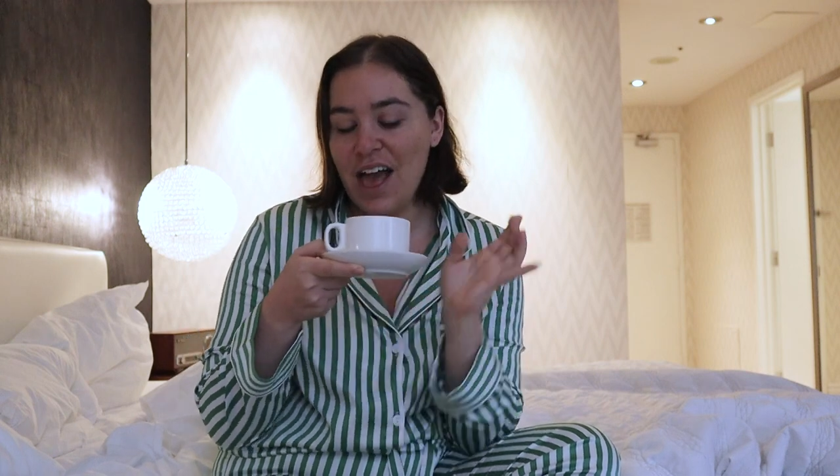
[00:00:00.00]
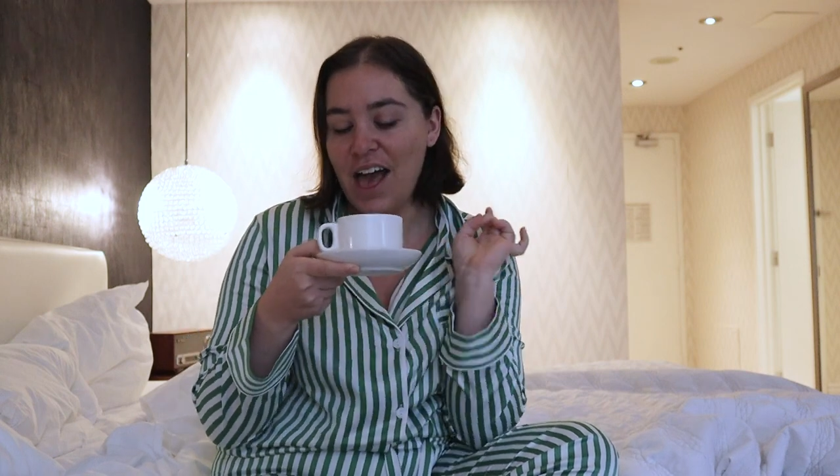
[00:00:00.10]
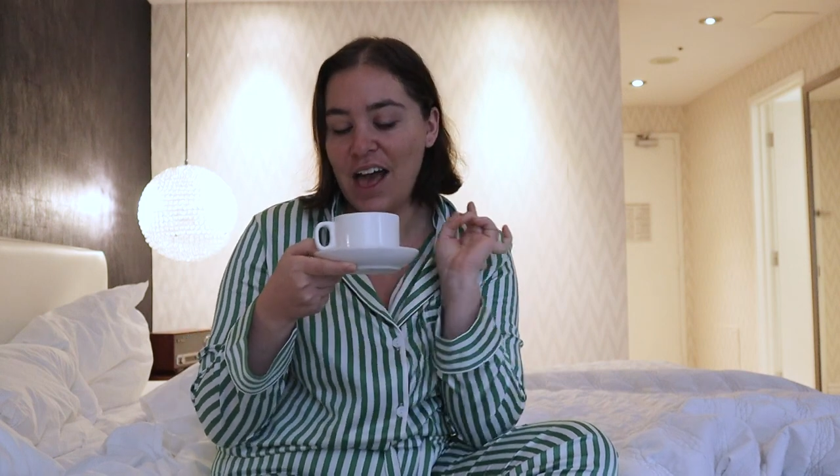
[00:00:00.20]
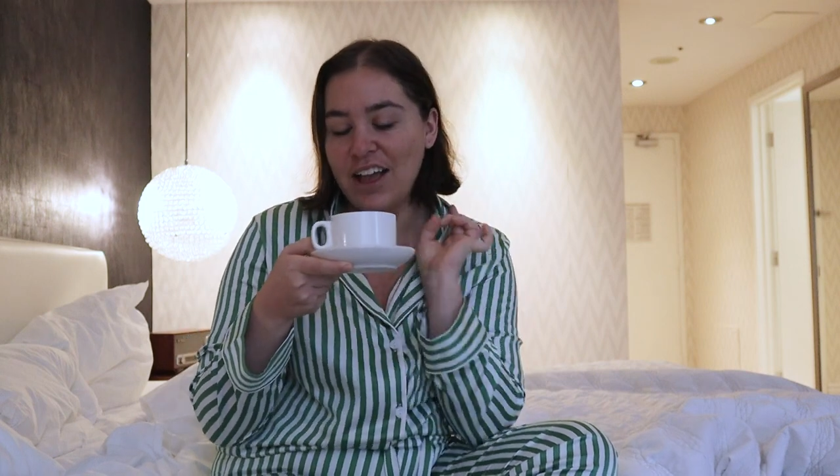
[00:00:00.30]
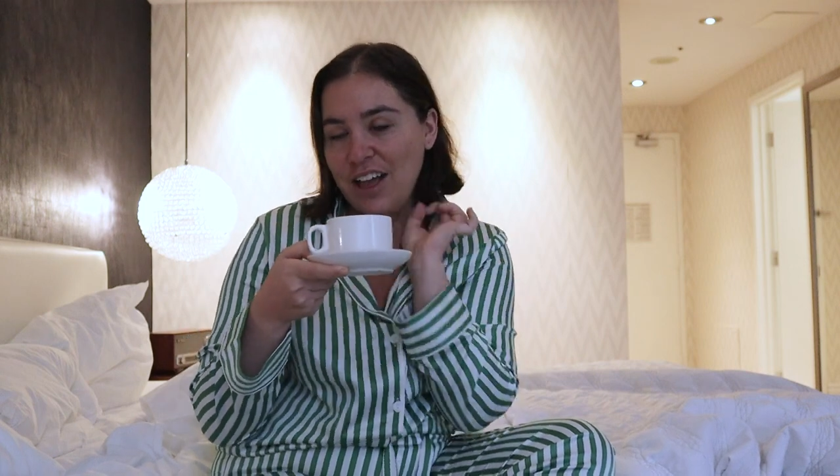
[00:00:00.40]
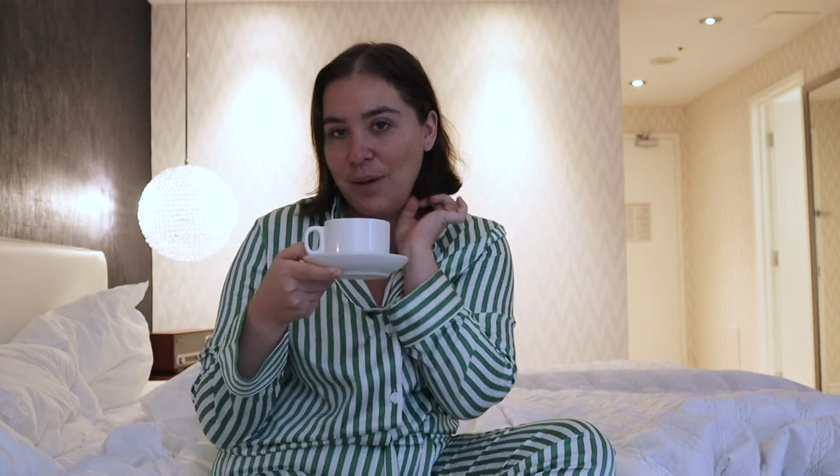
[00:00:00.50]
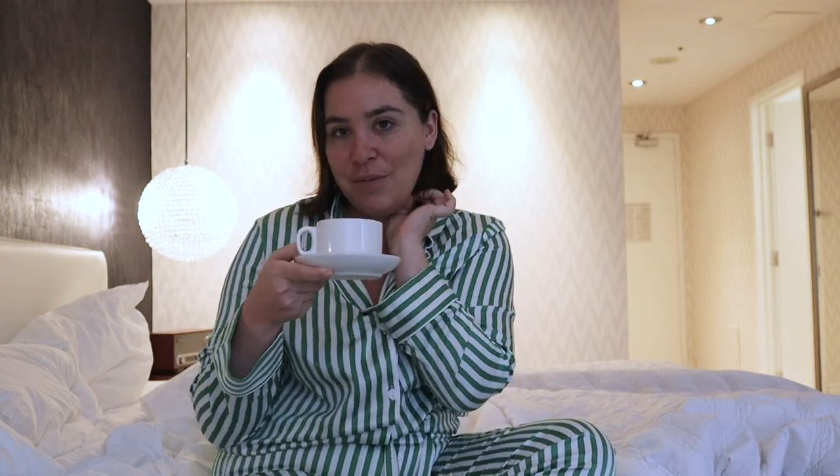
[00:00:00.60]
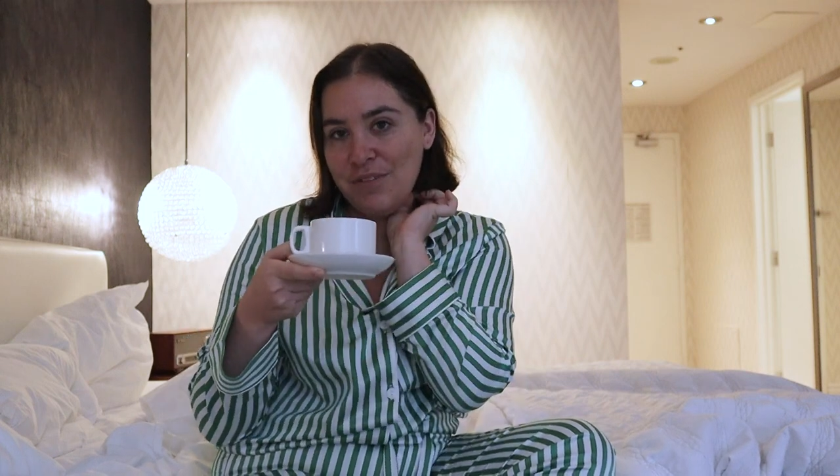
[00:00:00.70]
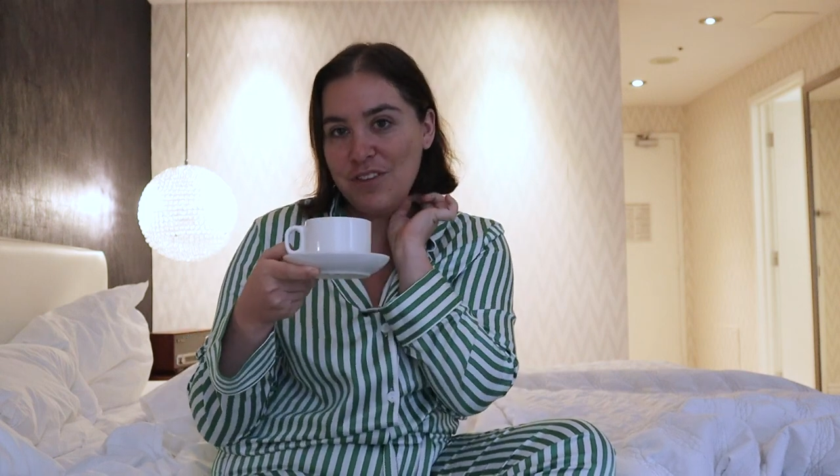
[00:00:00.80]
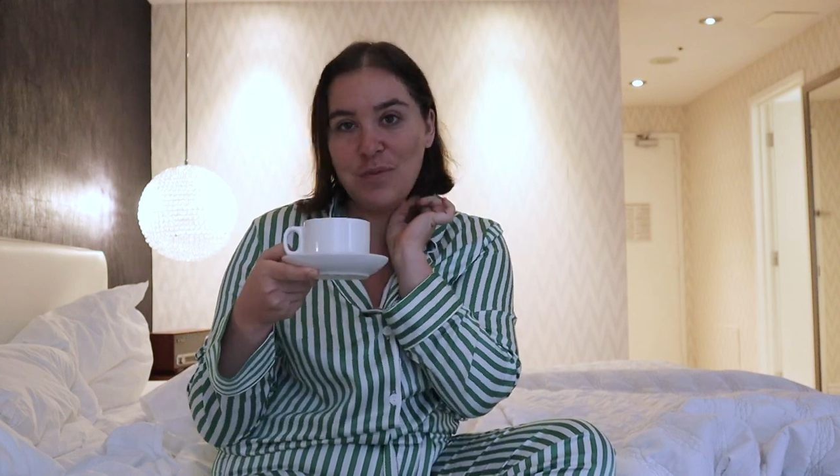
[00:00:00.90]
hot
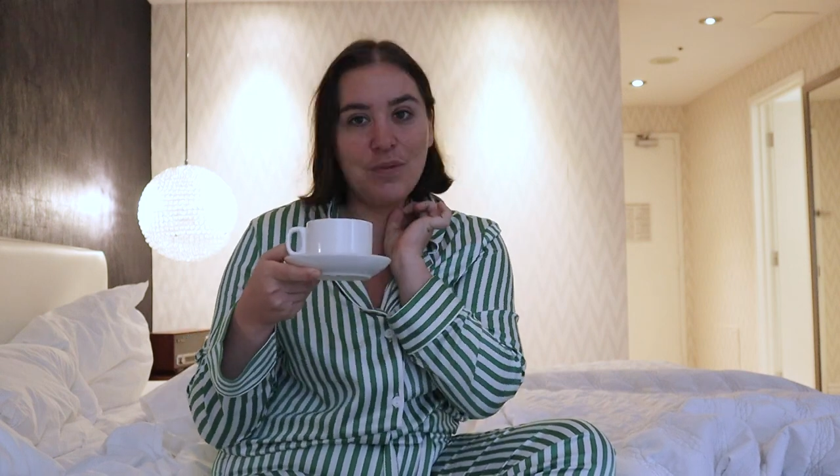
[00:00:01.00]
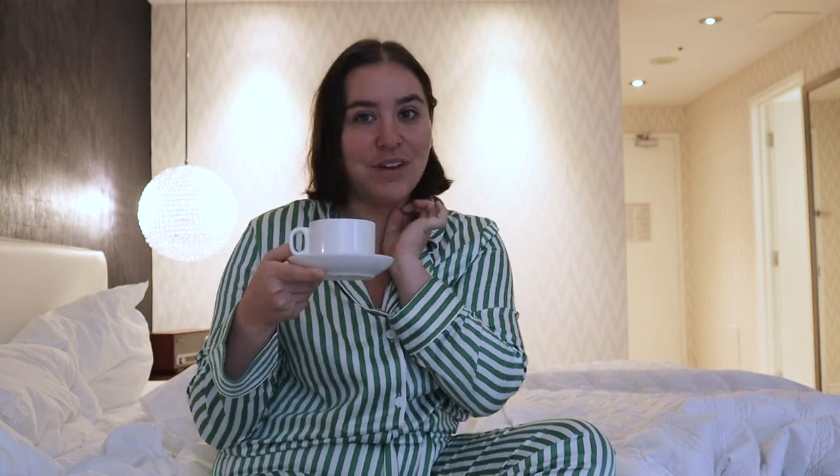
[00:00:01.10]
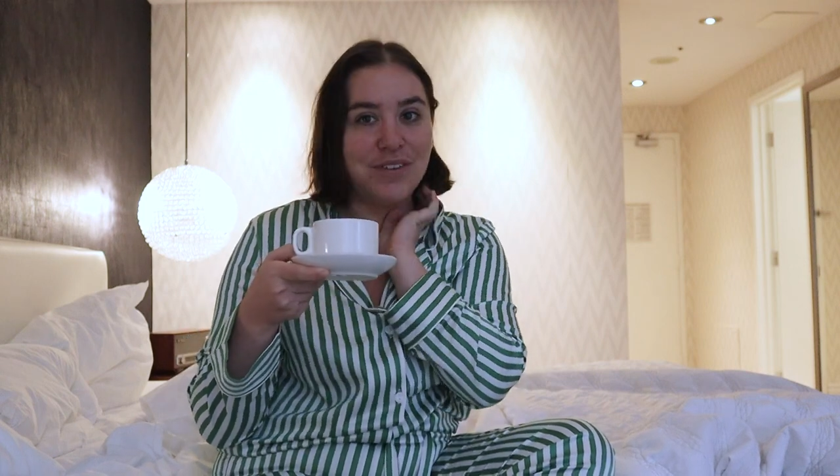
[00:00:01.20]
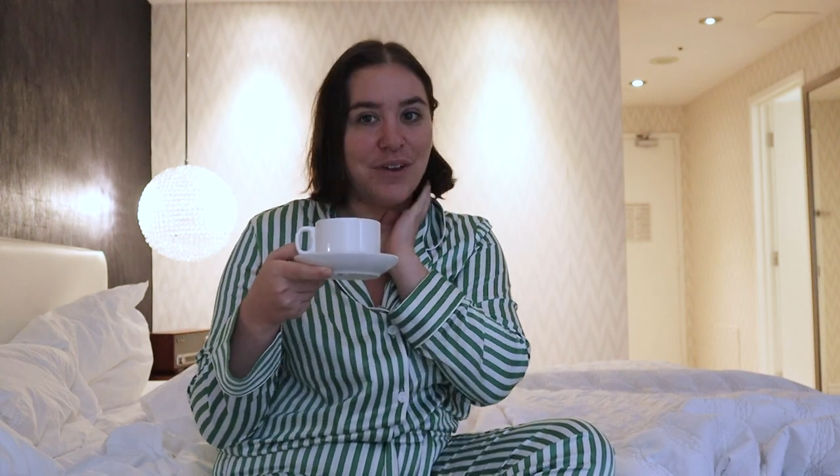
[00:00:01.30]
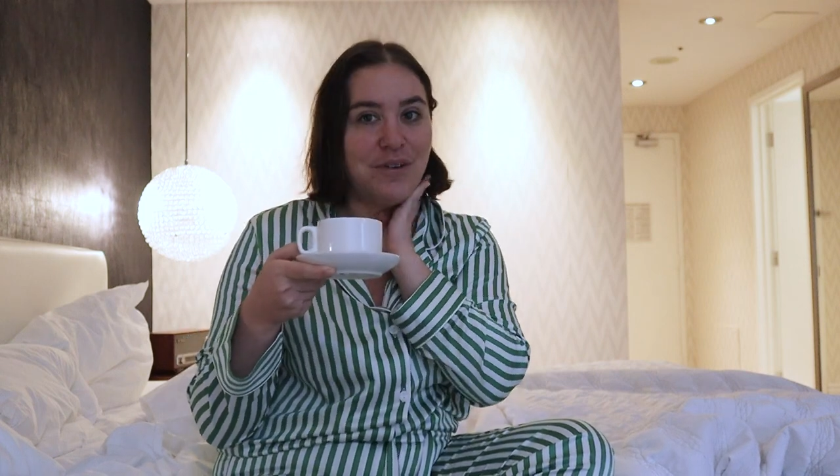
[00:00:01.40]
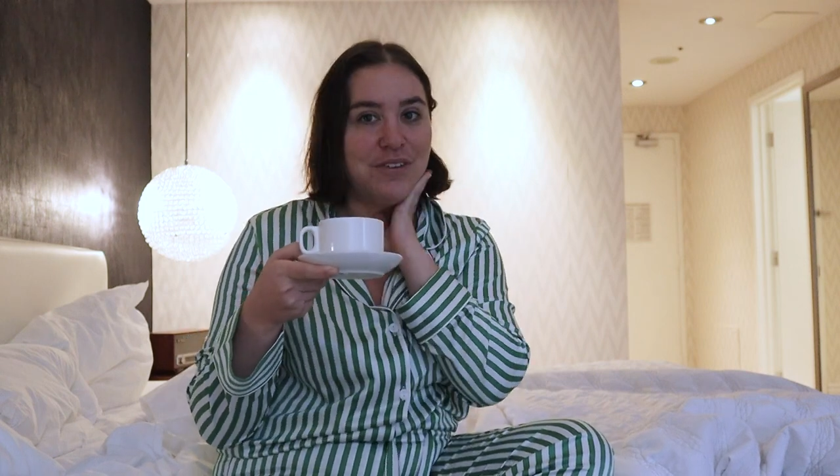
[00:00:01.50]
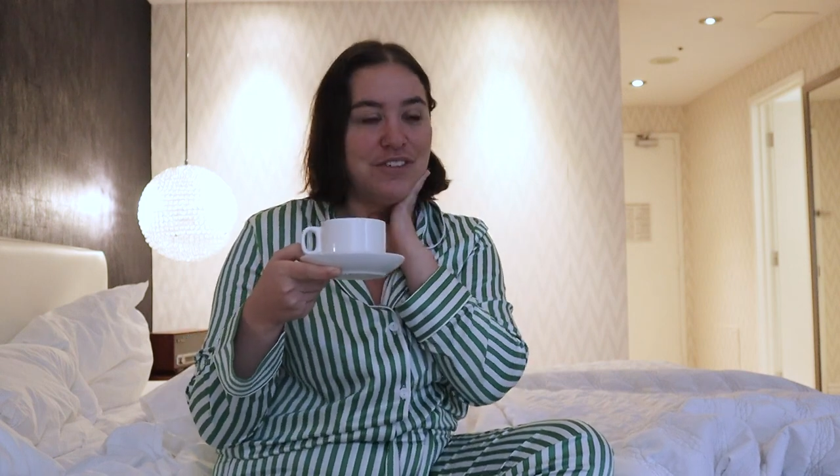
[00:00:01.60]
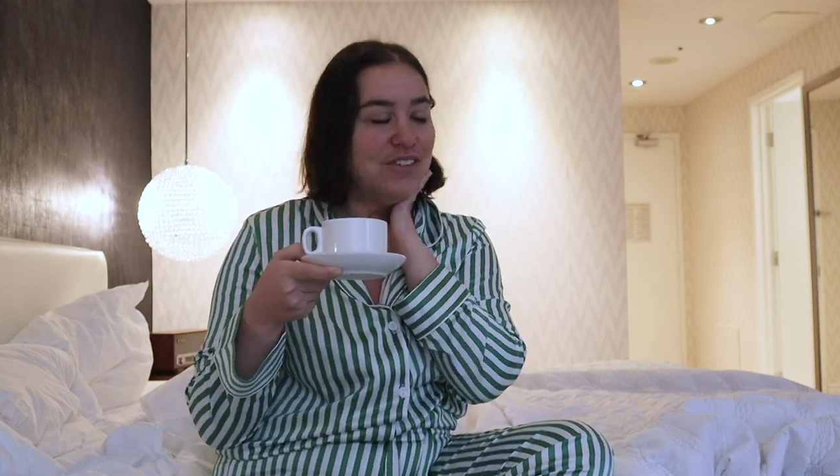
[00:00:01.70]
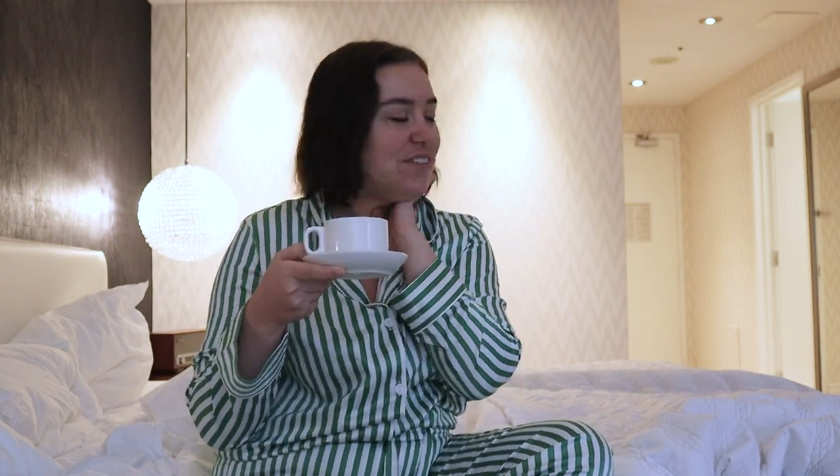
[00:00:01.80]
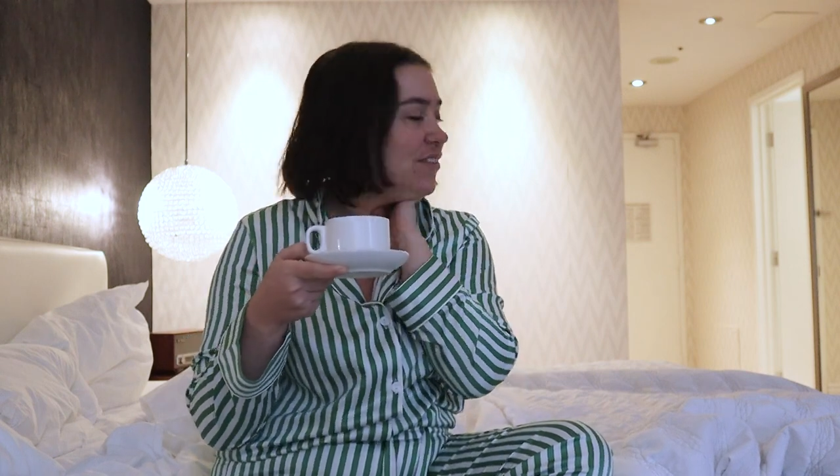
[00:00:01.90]
cup of espresso is
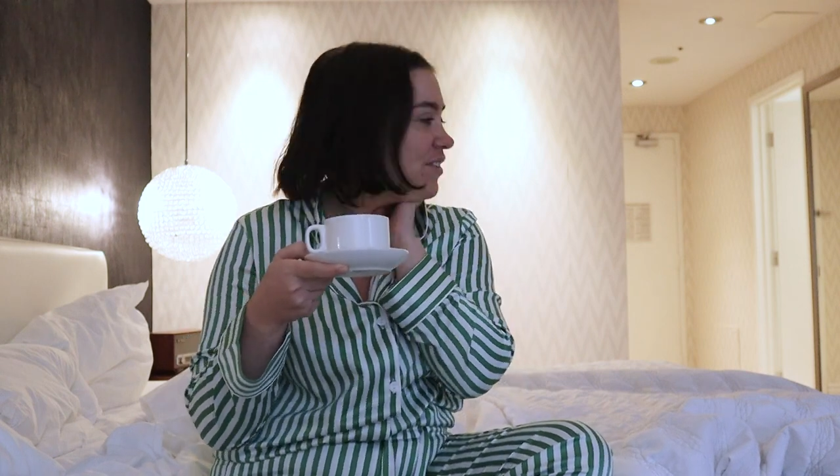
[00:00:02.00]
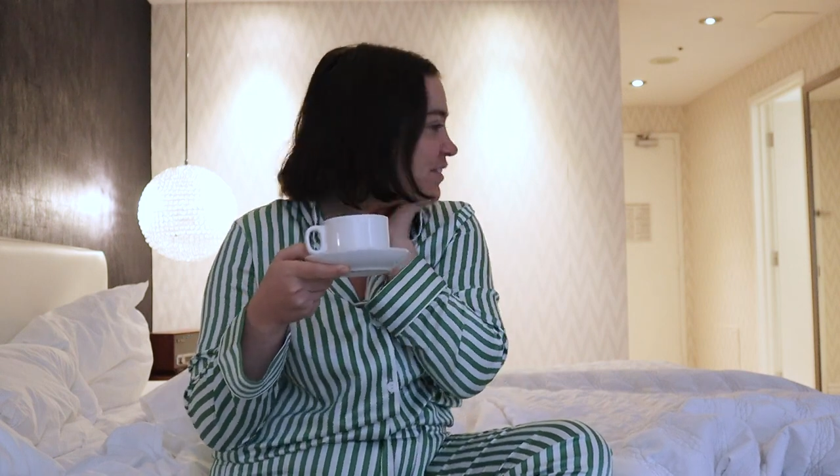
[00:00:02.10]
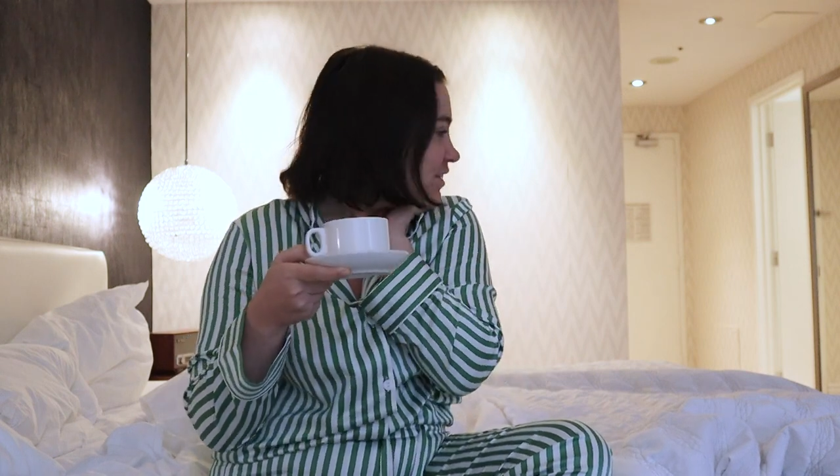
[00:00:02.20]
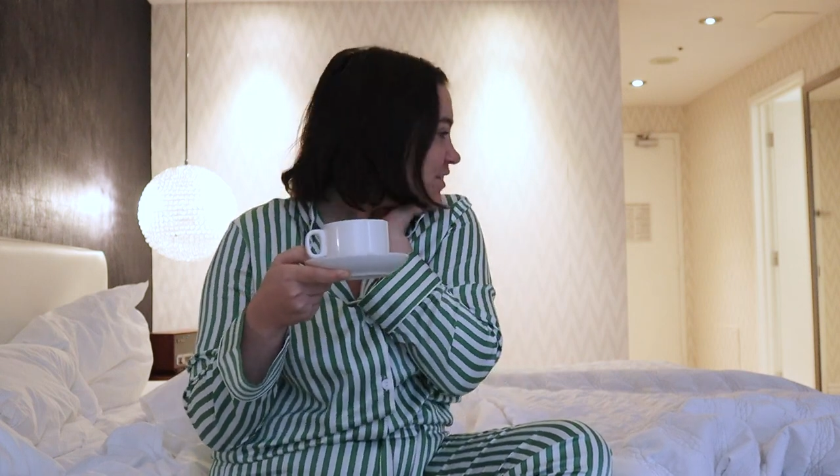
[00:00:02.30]
just